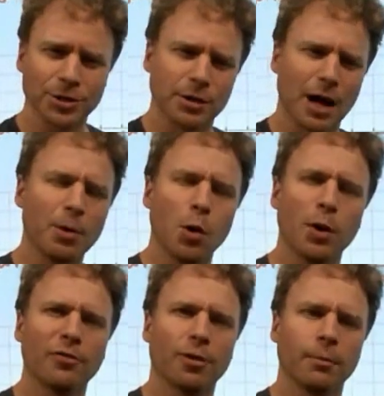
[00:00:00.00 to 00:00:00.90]
I'm going
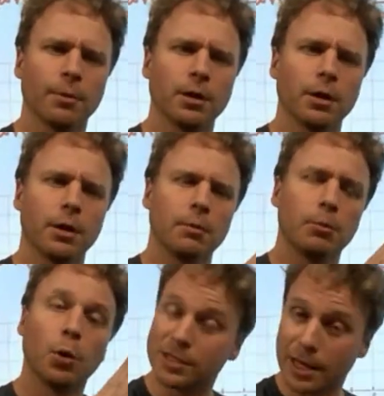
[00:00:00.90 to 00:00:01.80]
from
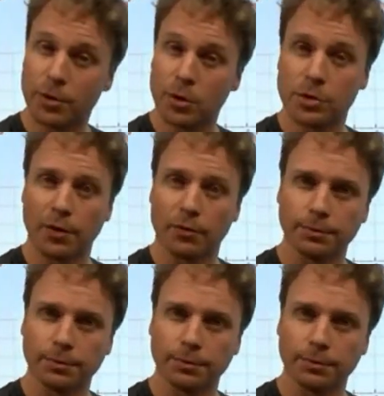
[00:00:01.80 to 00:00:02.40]
0.707,